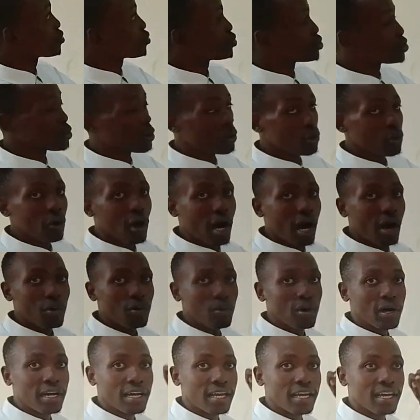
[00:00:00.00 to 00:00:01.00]
to show you how you
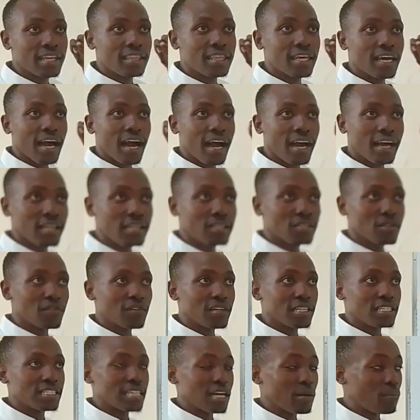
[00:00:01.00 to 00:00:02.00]
can get the height
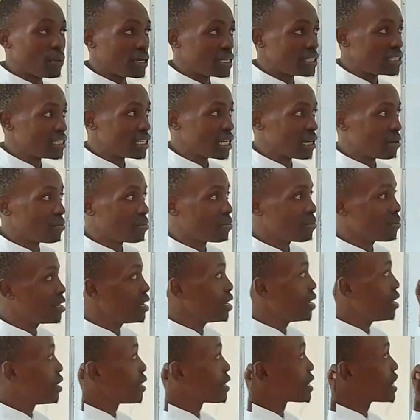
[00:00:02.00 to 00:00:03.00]
of a
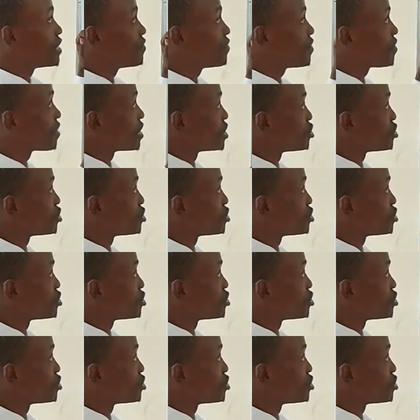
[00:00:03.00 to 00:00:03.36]
trapezium, given